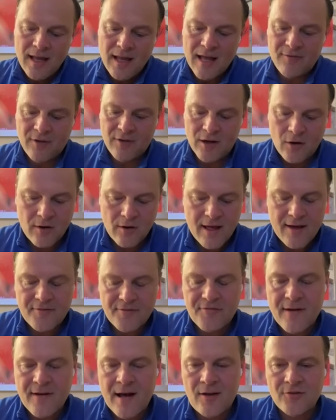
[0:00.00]
if you don't
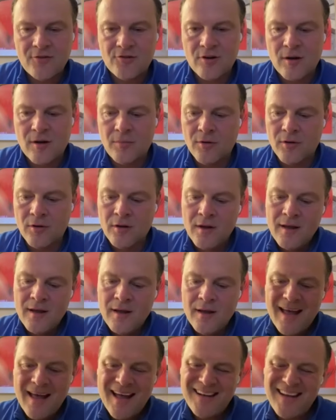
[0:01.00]
have foul trouble
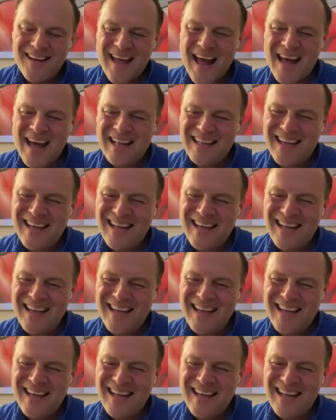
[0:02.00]
and you had